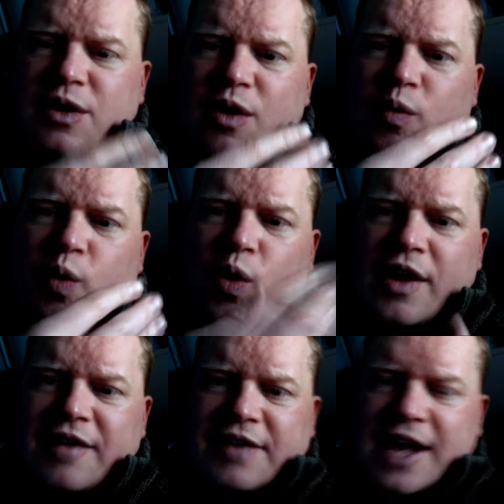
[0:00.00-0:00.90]
a
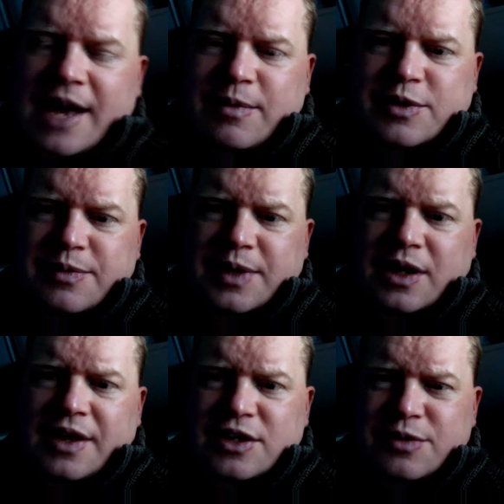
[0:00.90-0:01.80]
Warcraft game or something
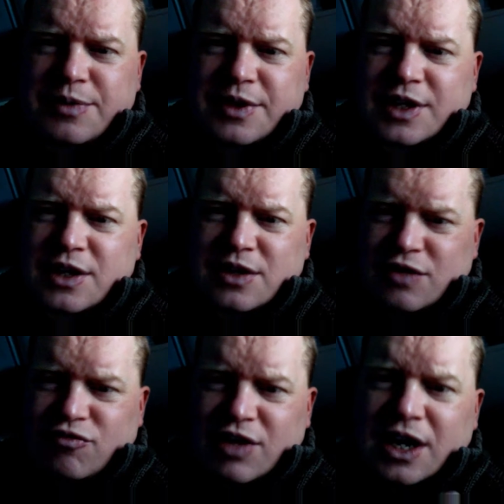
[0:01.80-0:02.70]
like that, something that
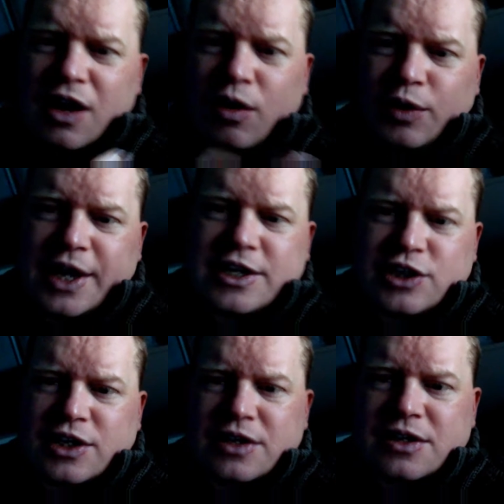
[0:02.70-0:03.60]
uses really old
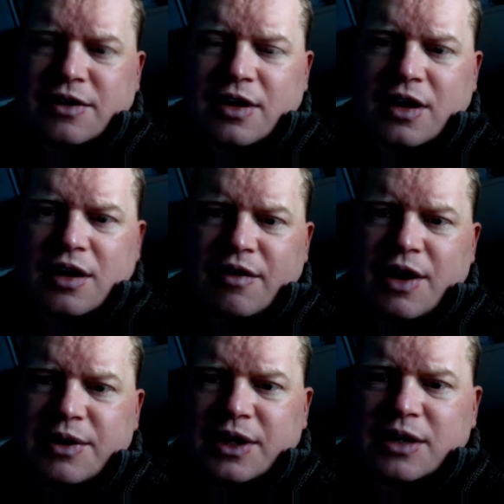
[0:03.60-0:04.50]
engines or are, are
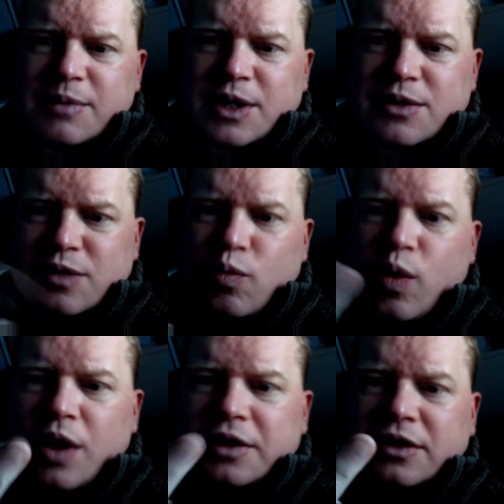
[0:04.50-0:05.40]
only going to be used in
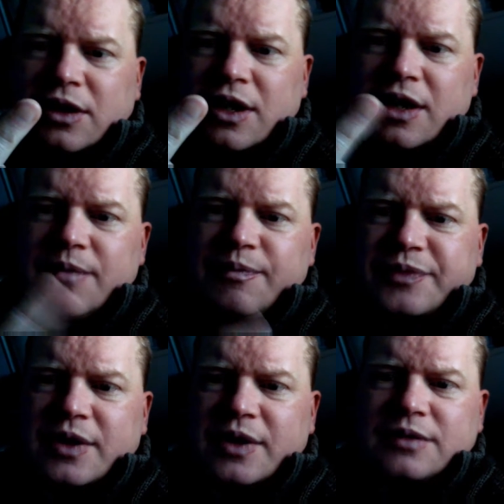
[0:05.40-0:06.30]
one um,